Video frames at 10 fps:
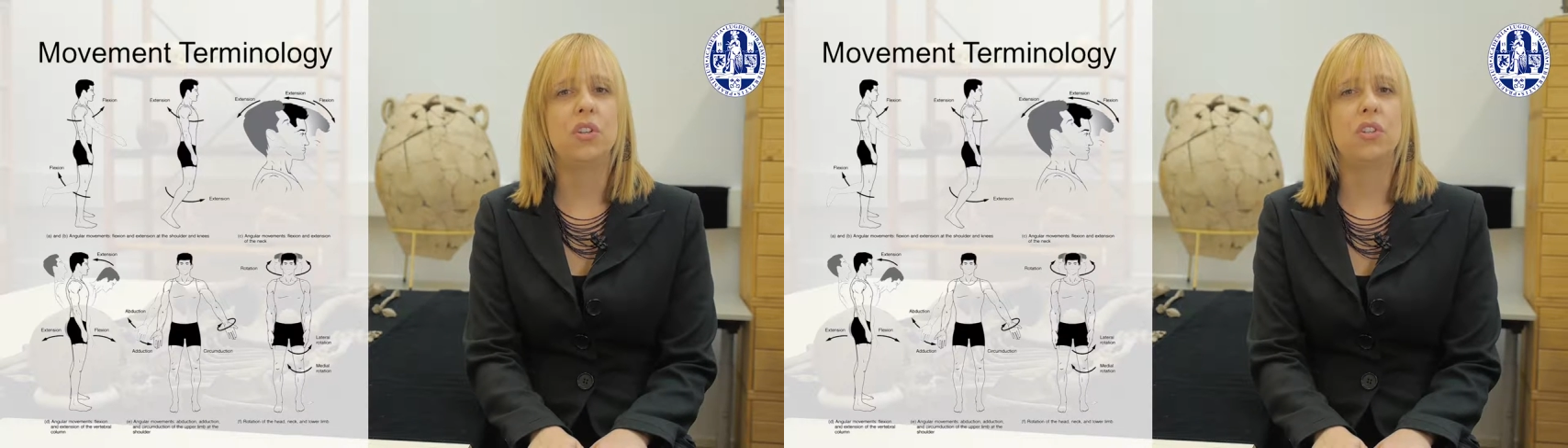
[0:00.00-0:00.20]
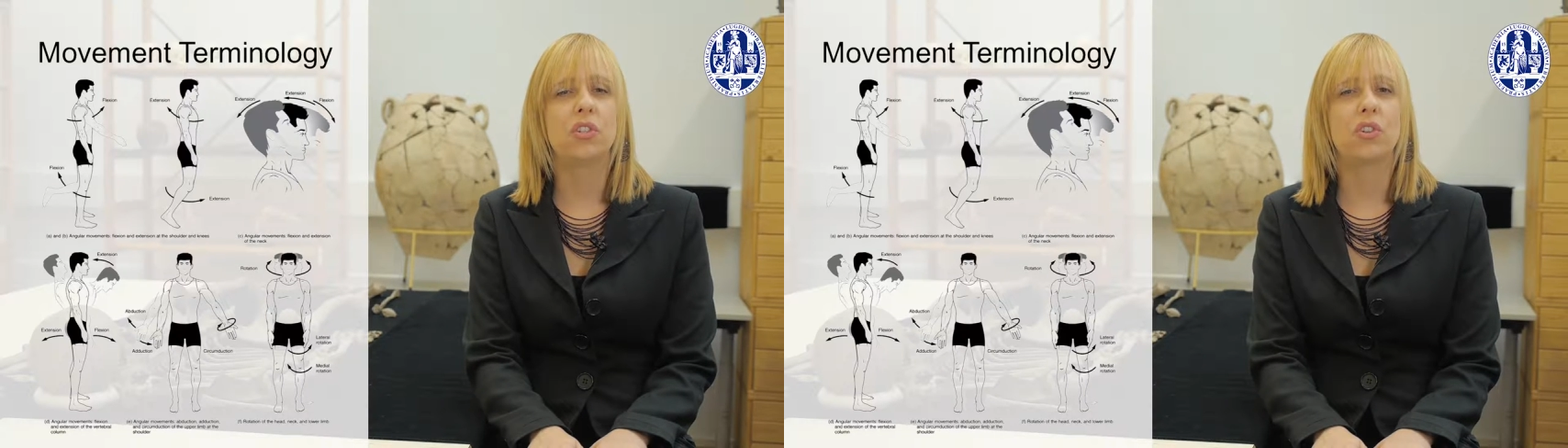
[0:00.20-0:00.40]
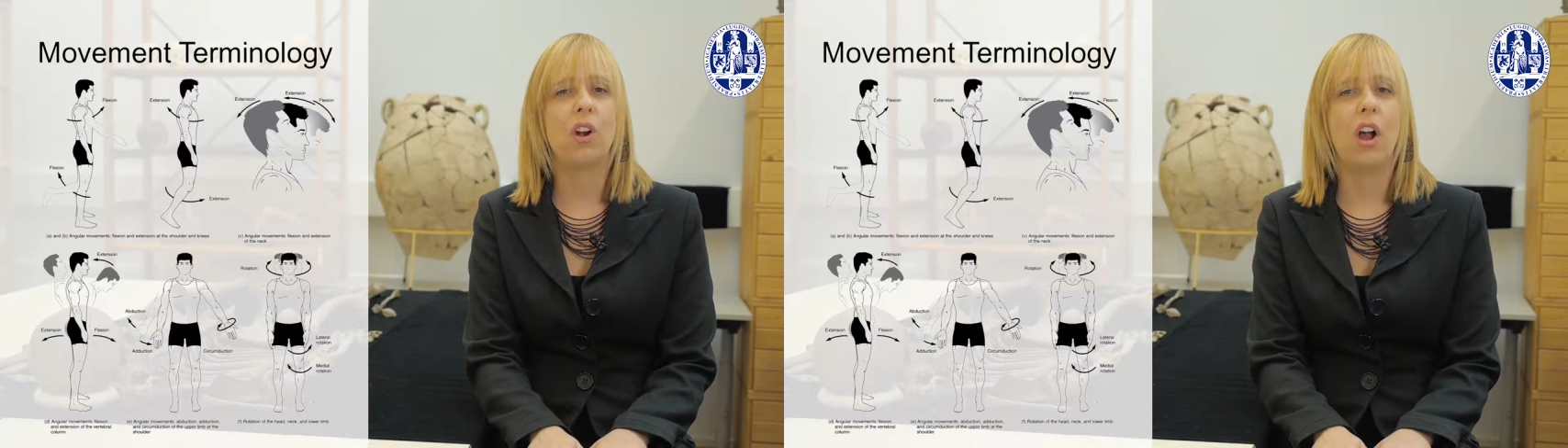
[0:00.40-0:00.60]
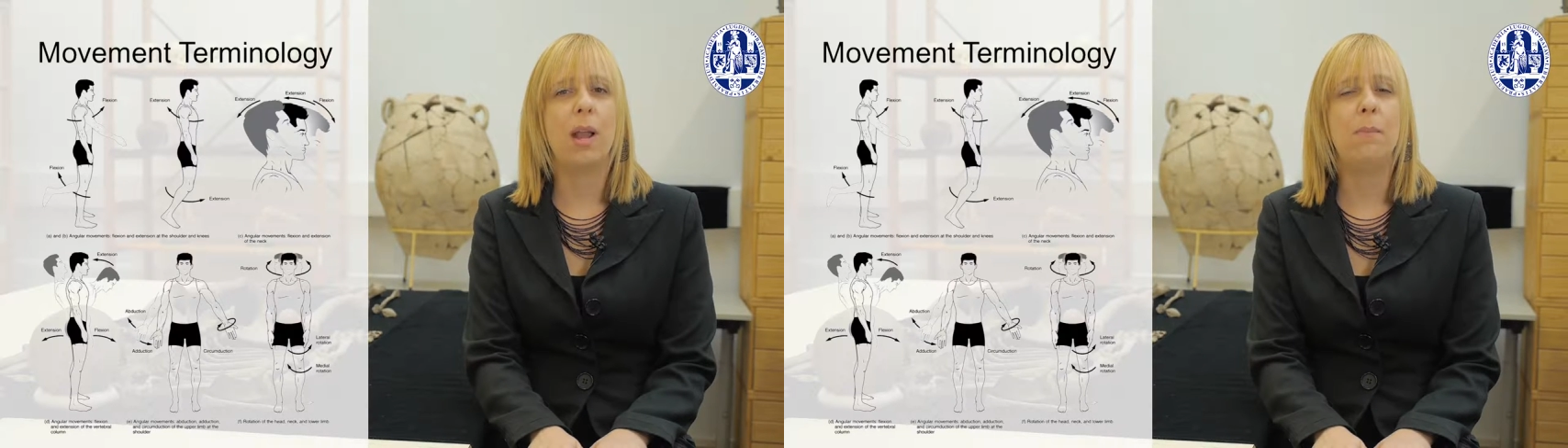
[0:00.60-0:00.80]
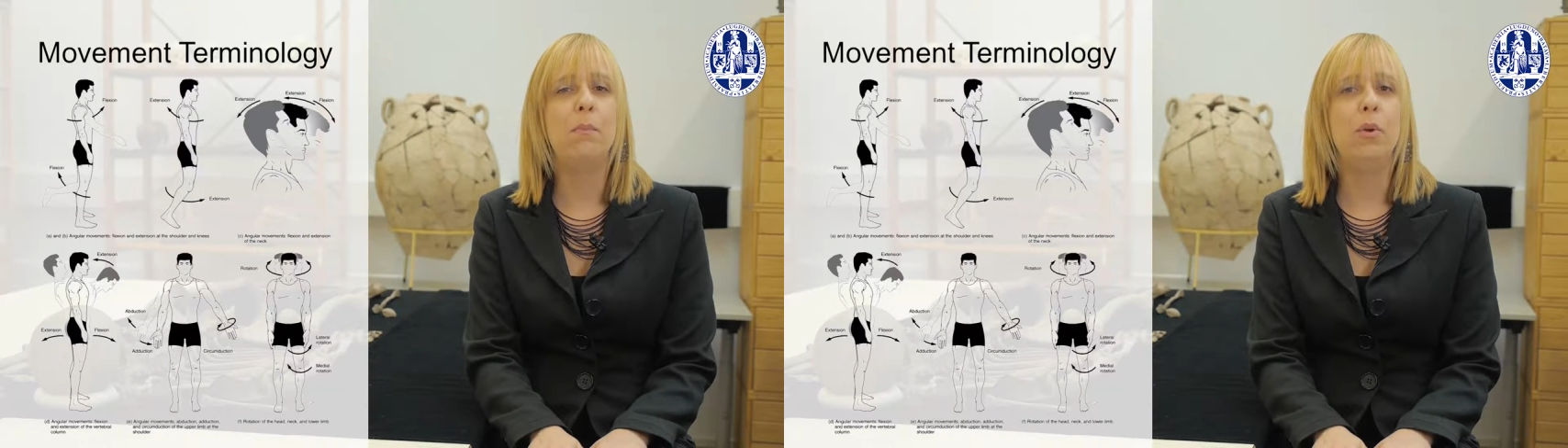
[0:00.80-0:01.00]
to
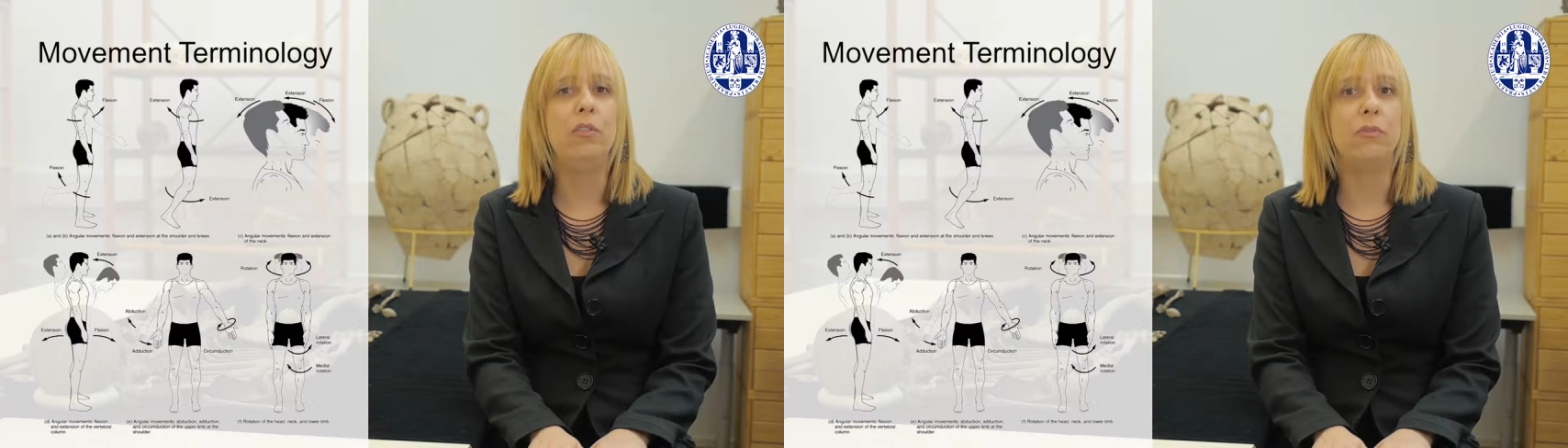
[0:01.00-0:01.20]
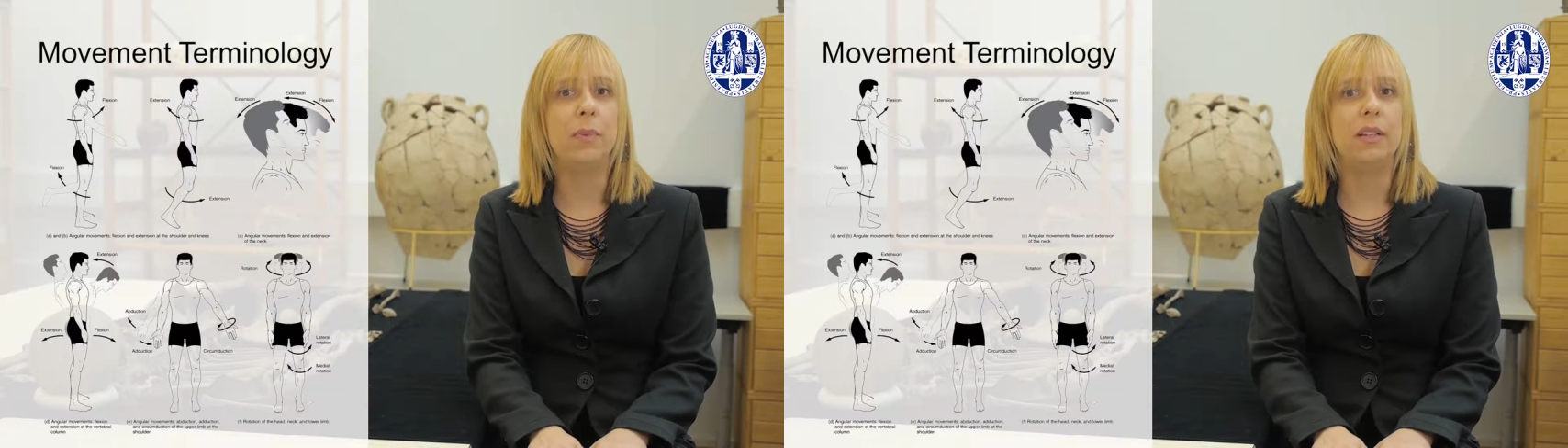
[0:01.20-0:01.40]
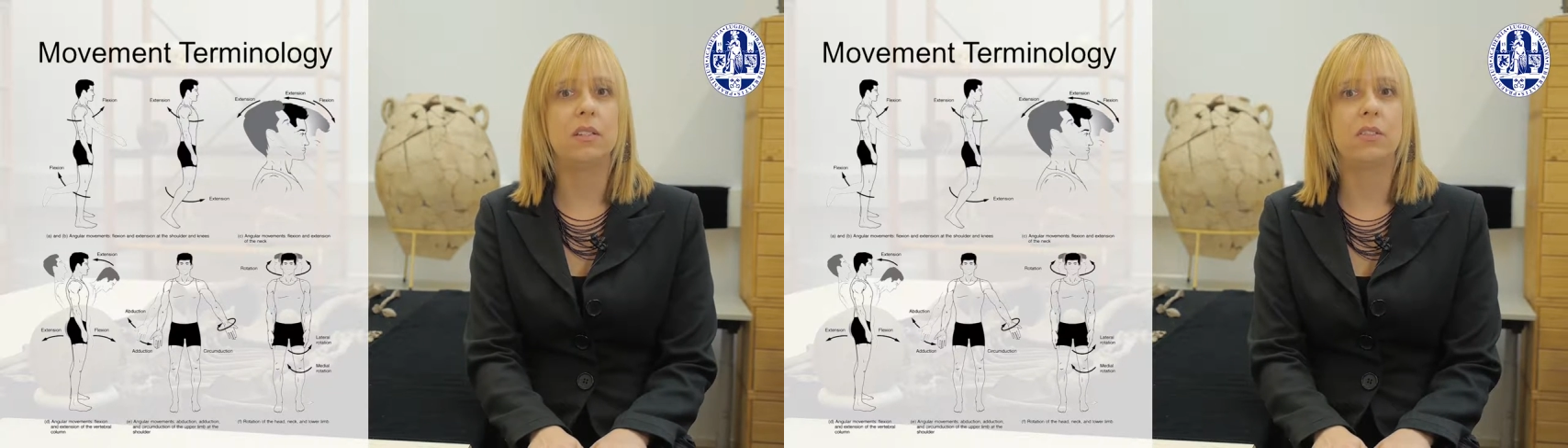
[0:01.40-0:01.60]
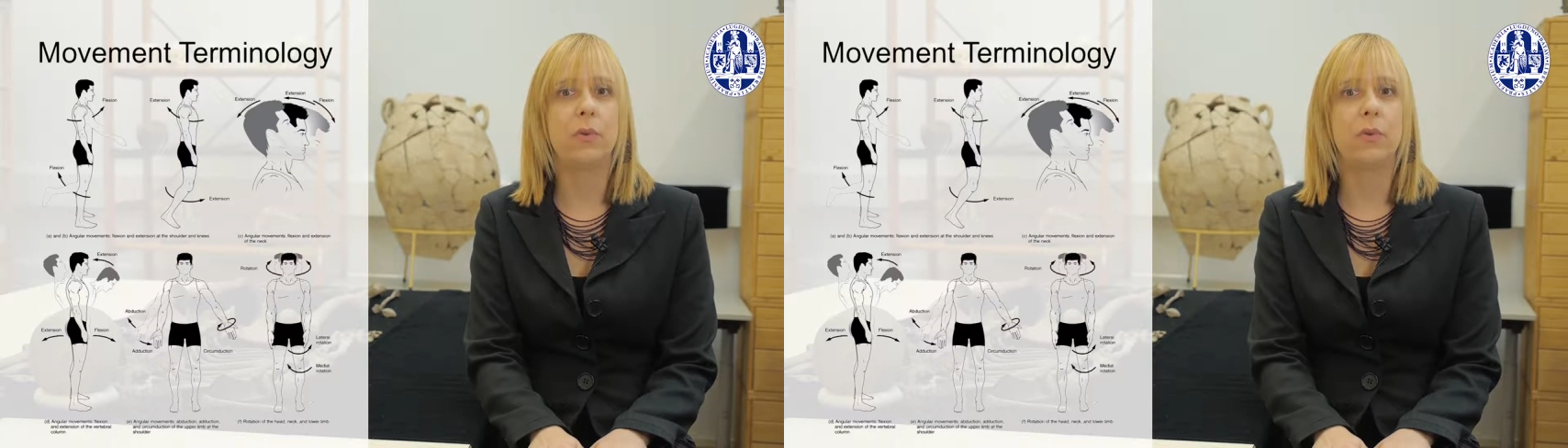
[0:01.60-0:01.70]
describe movements,